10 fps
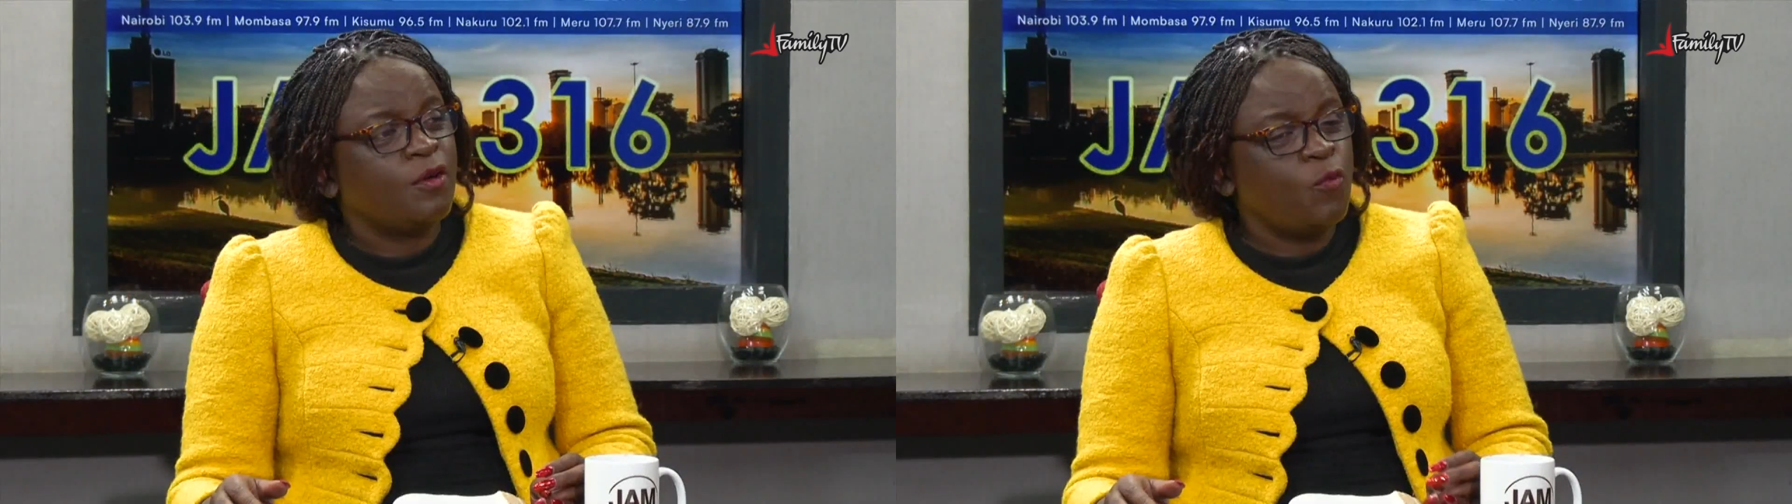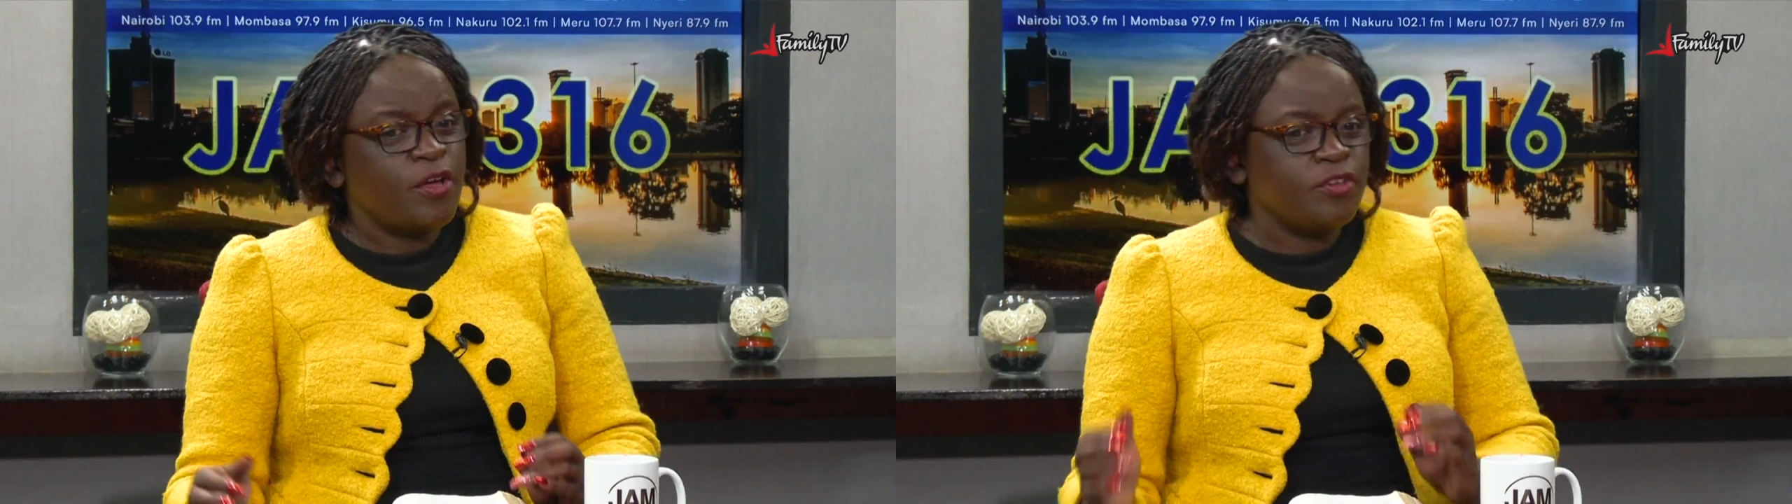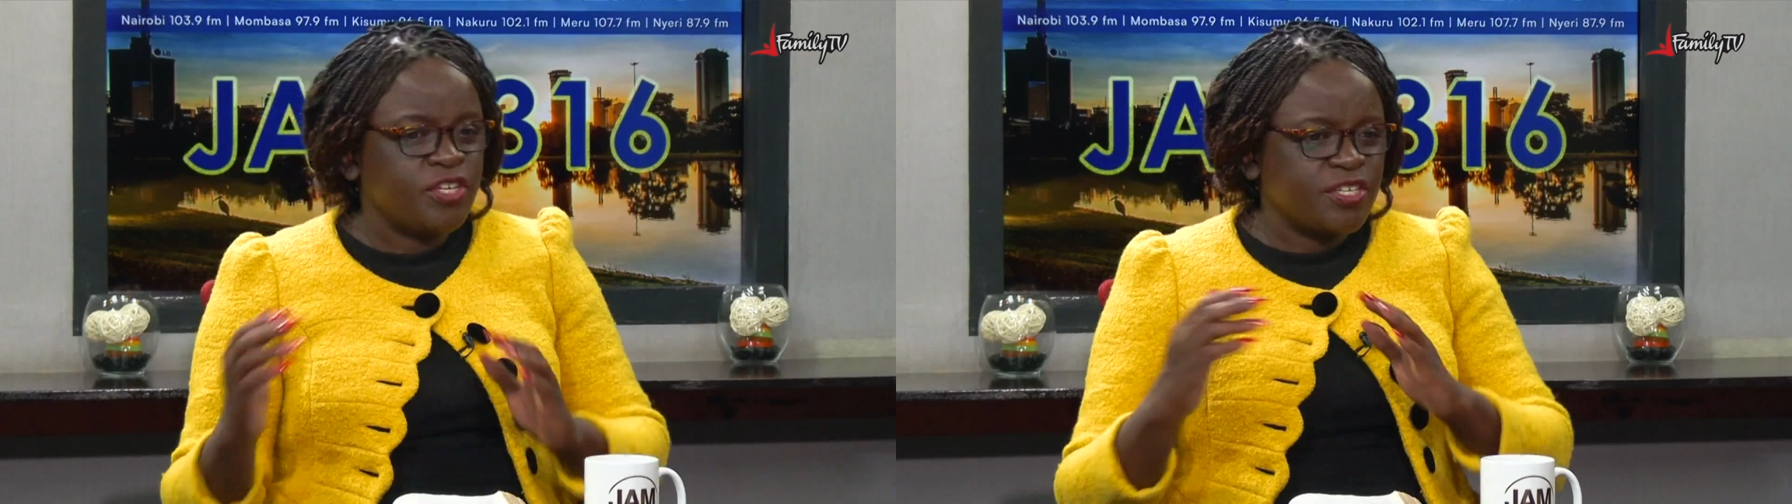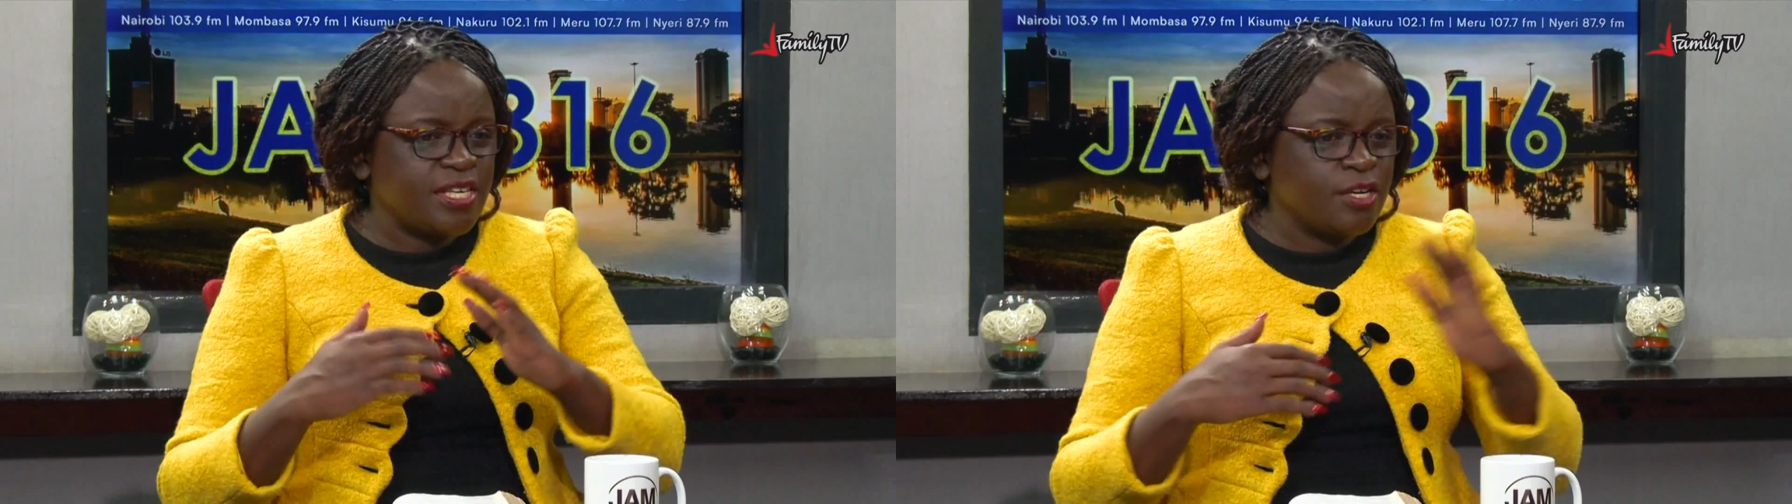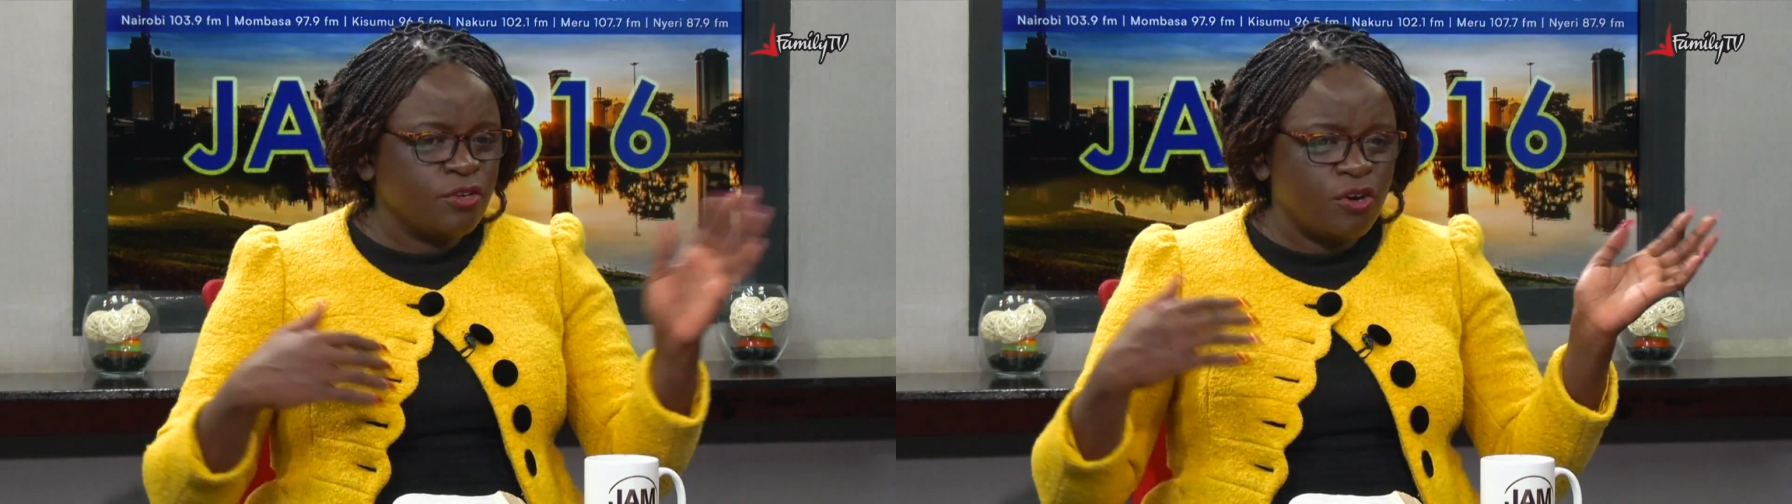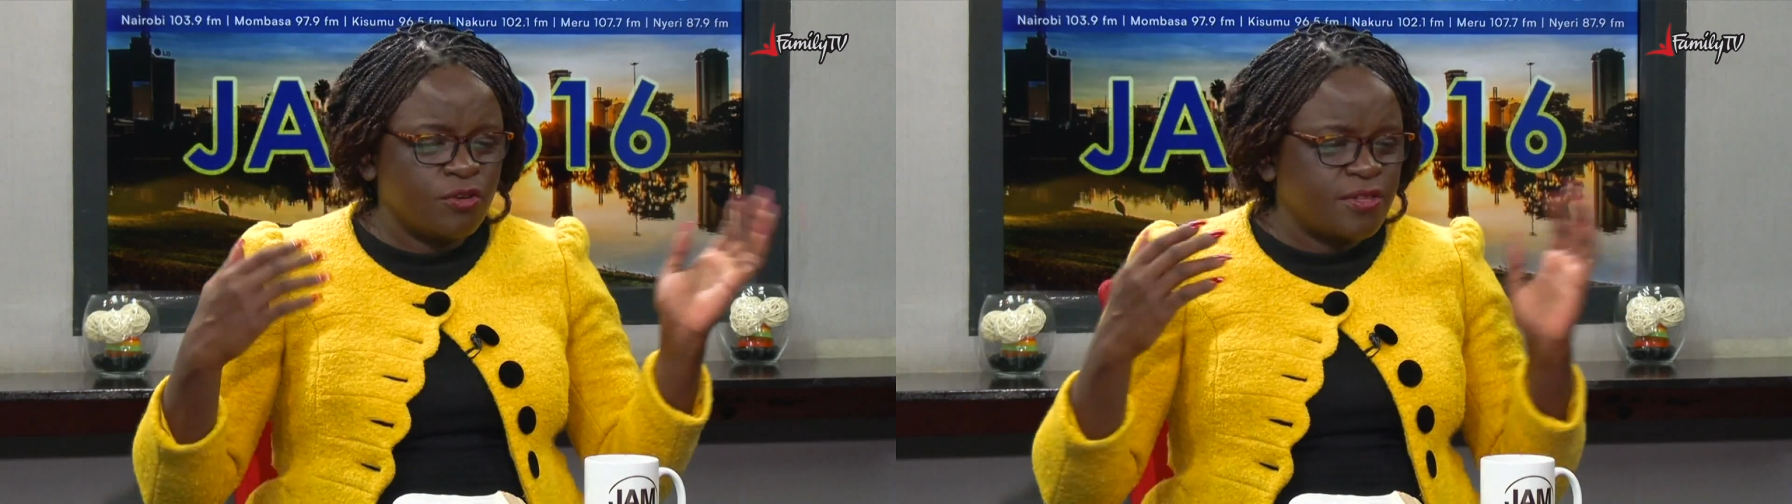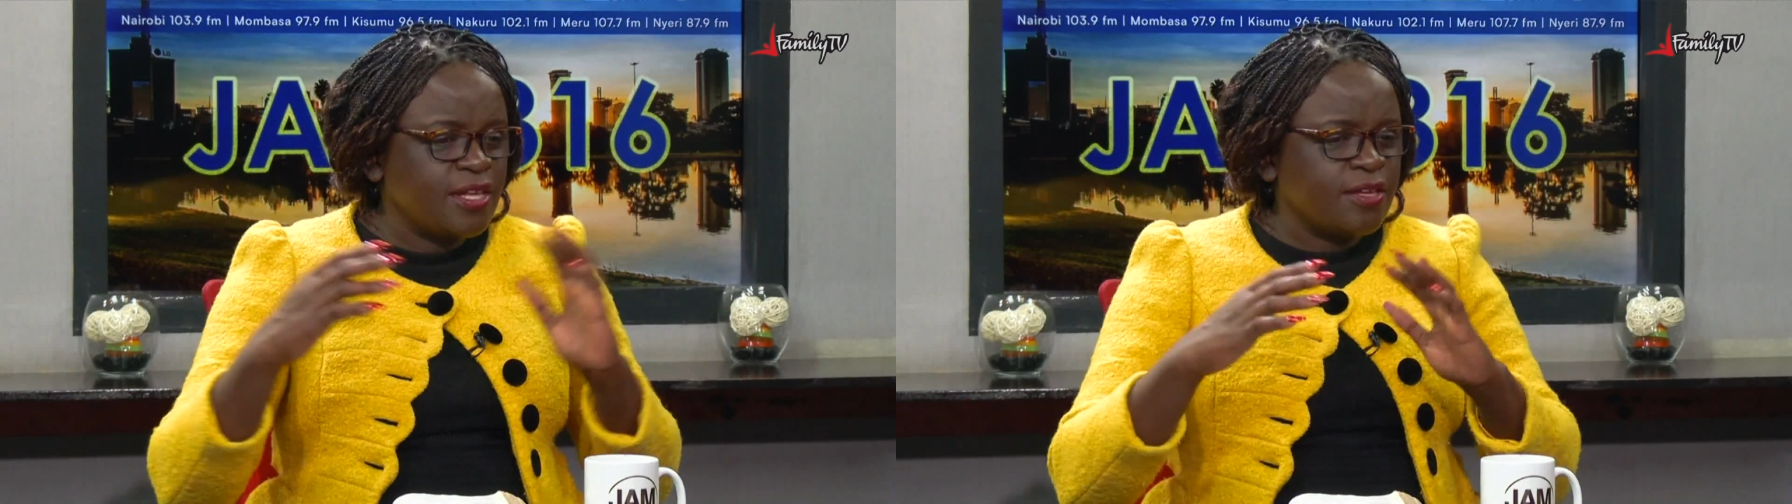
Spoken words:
Where you just ignore.